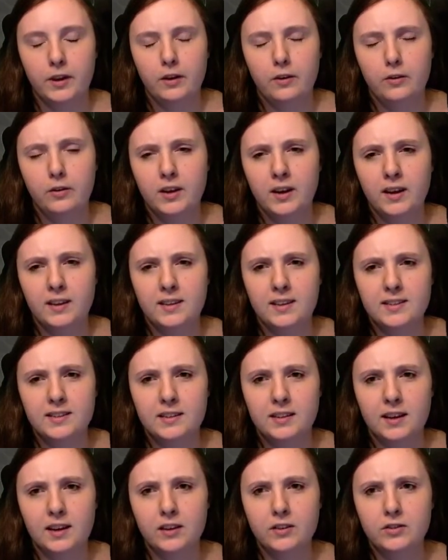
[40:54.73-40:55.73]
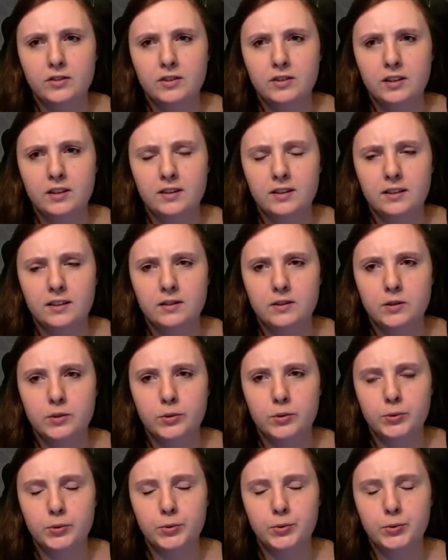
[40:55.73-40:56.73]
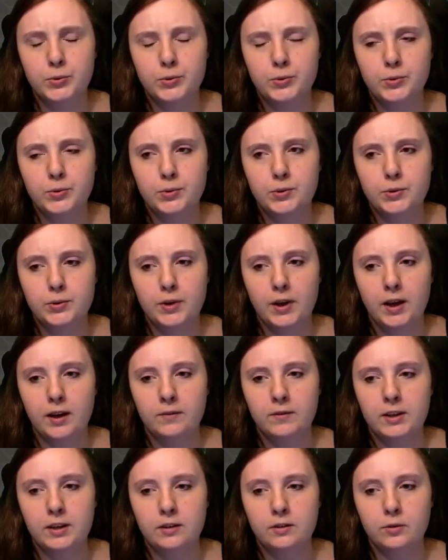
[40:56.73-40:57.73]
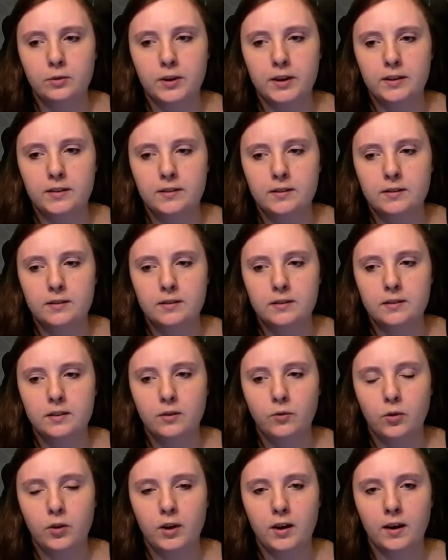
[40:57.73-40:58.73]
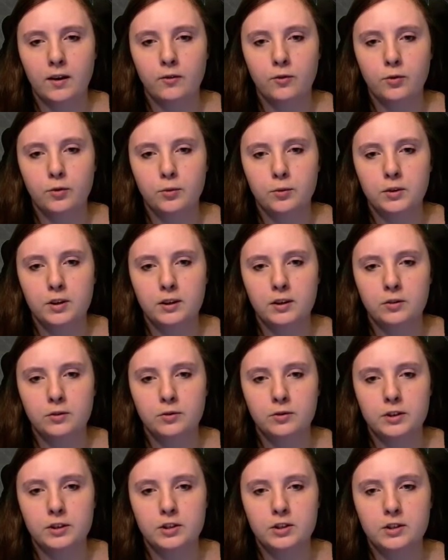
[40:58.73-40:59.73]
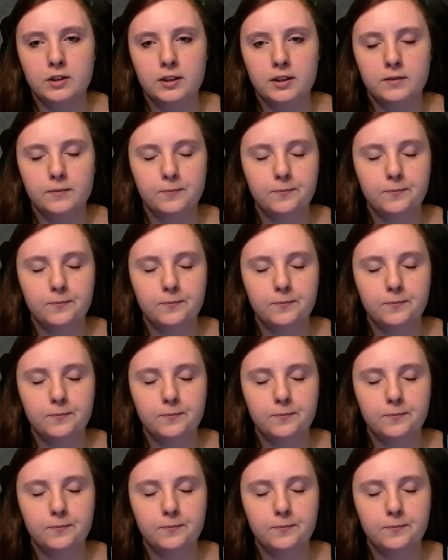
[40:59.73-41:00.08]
Yeah, it doesn't cost anything to have dinner, right? If you have food in your fridge, yeah.